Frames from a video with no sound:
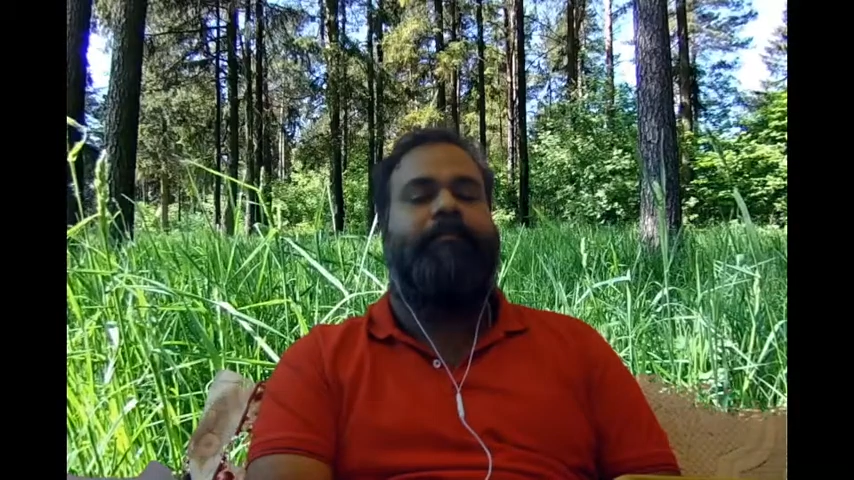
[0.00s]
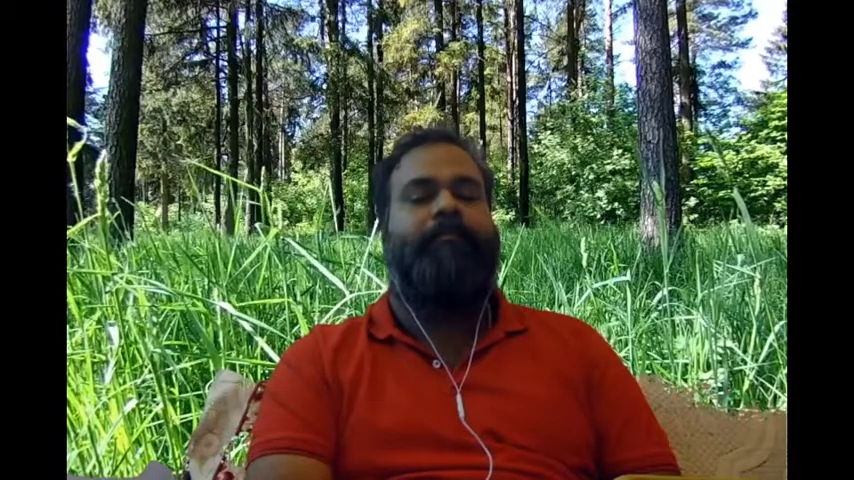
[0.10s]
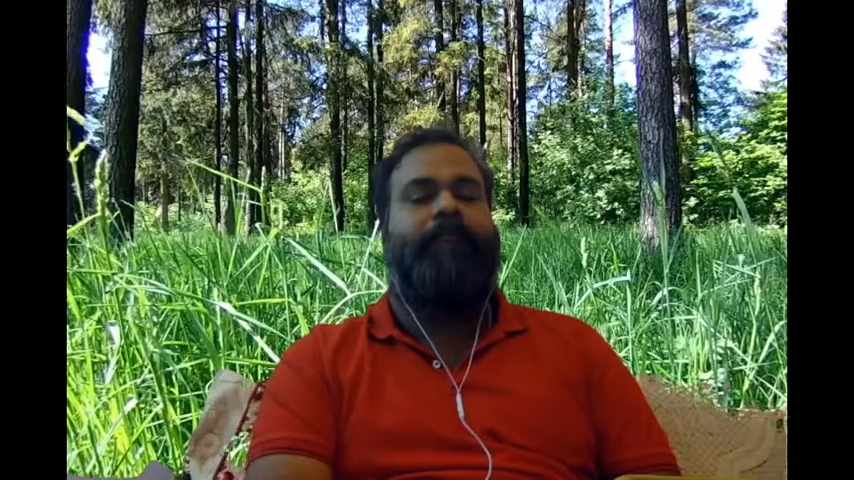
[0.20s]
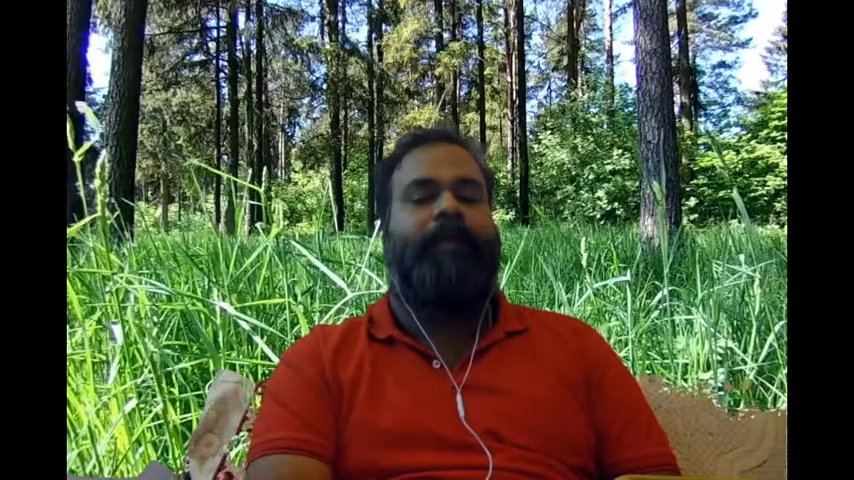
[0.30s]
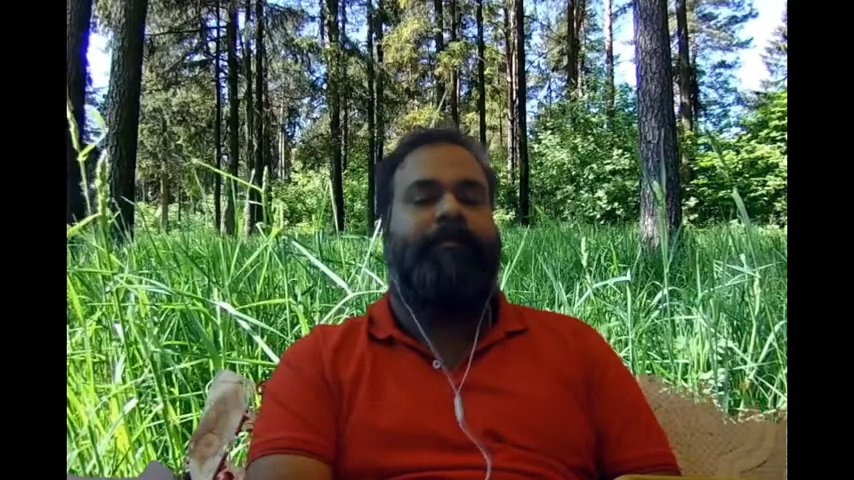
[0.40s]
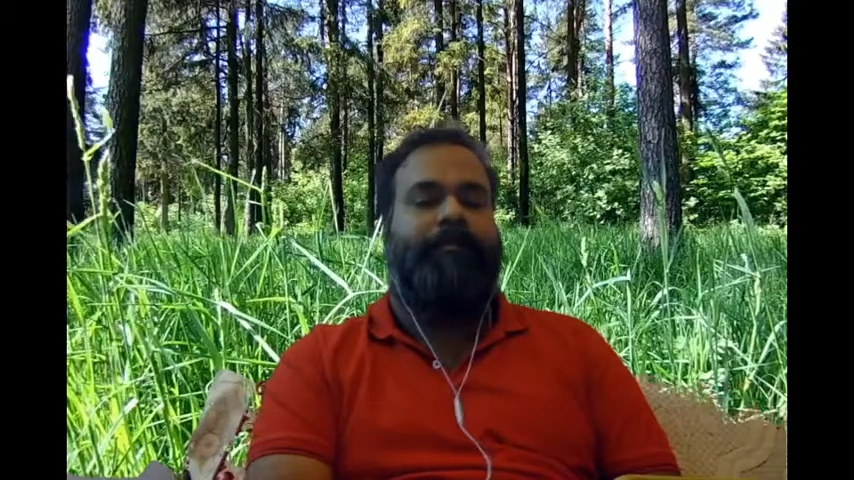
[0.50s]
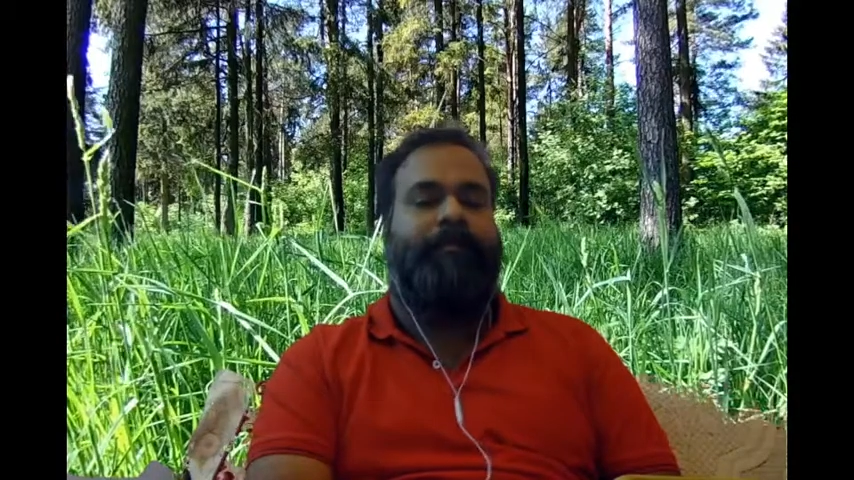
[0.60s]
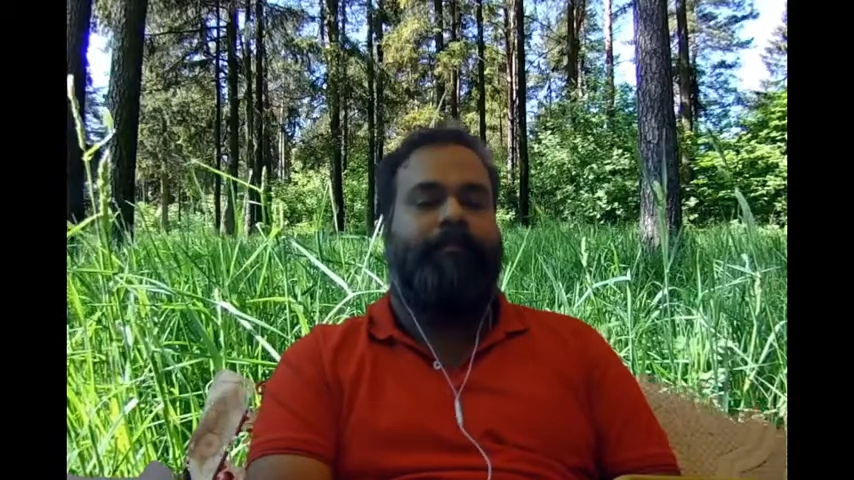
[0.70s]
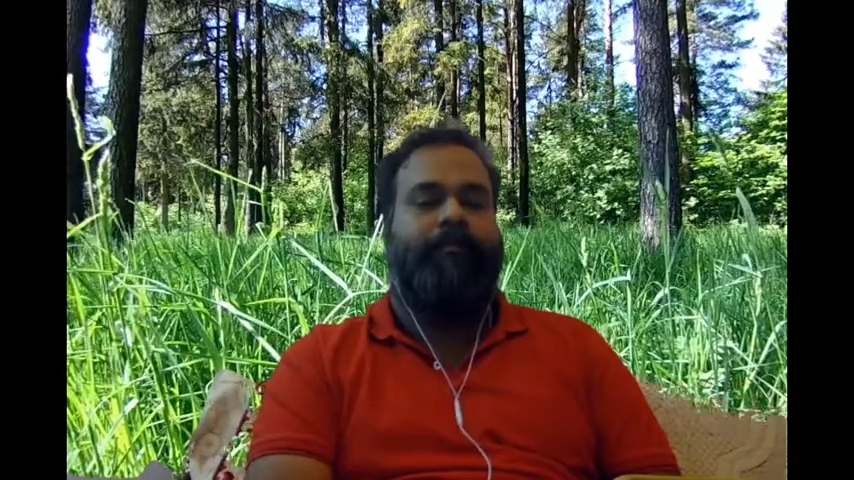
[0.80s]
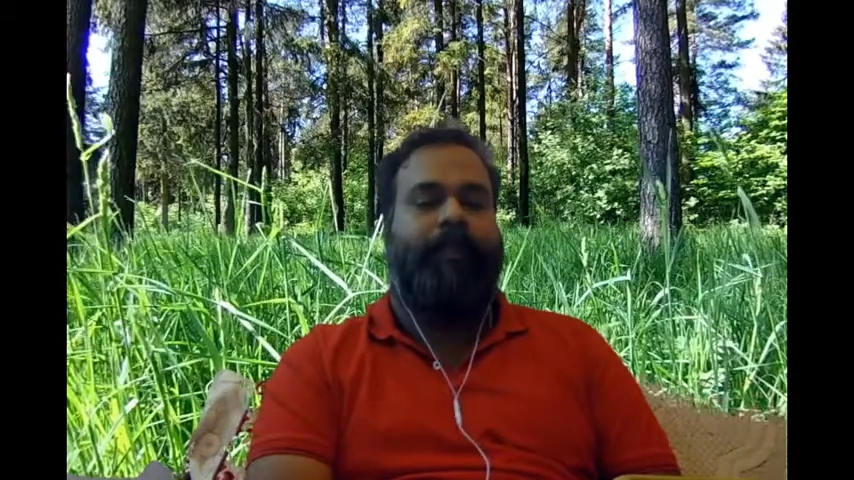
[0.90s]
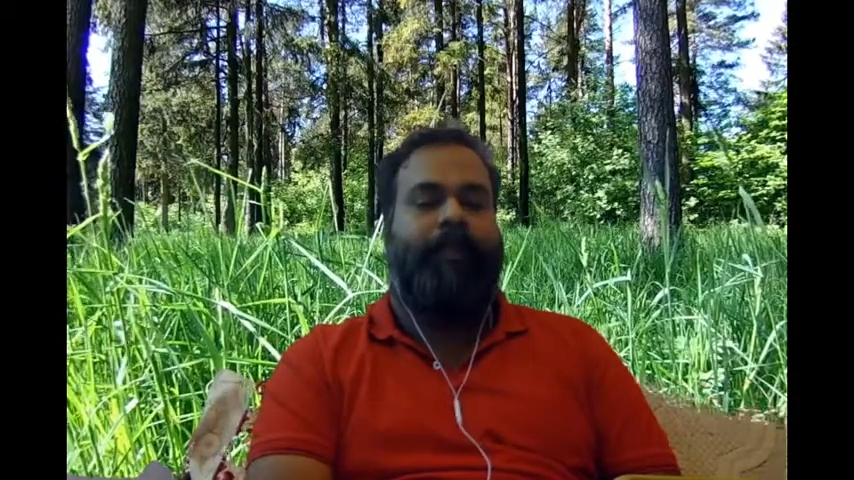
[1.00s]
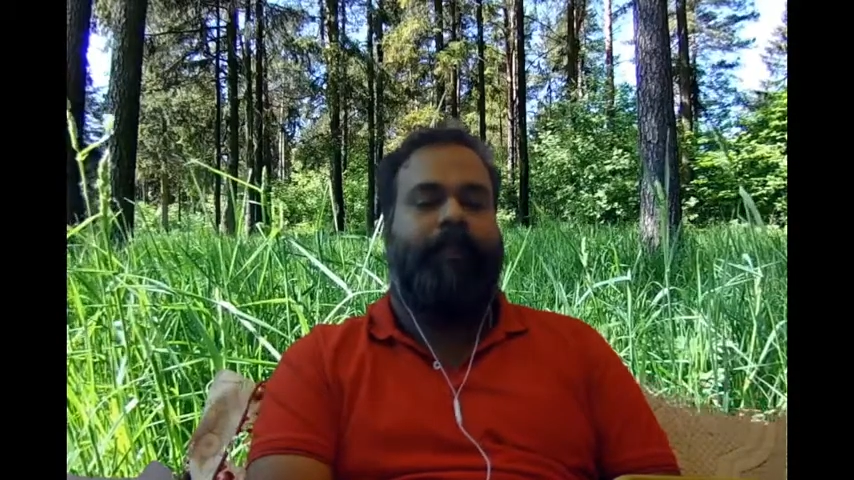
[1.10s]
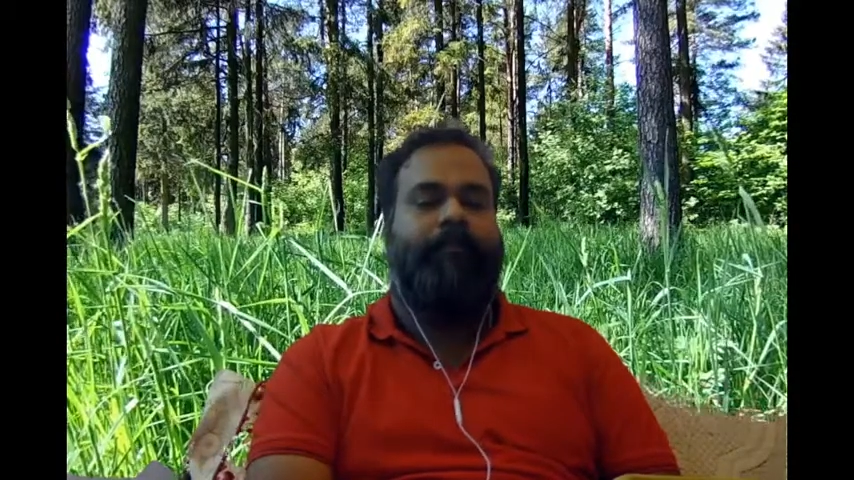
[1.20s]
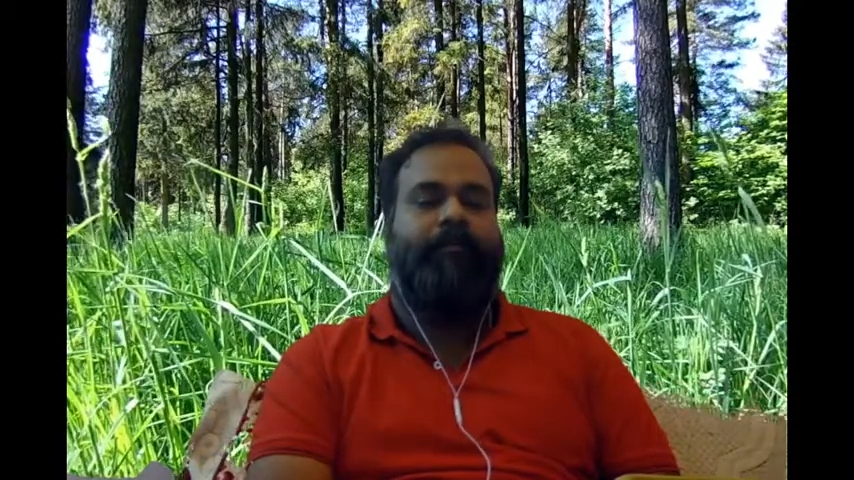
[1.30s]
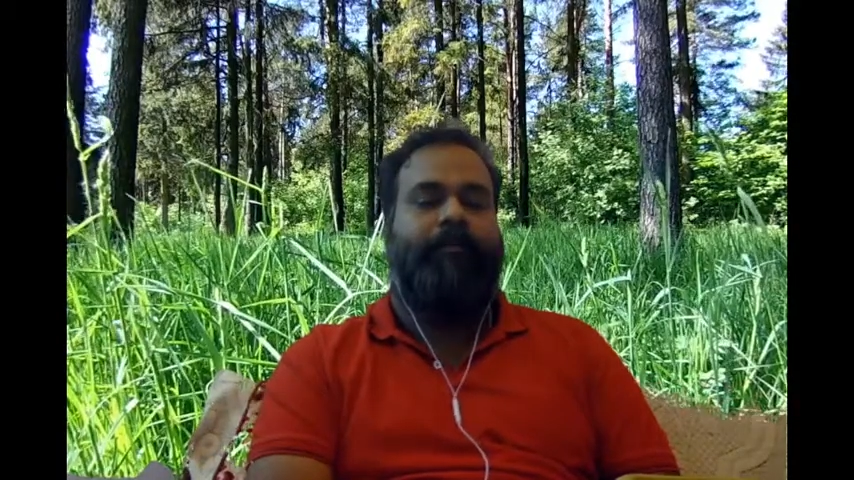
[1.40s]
the Pisces and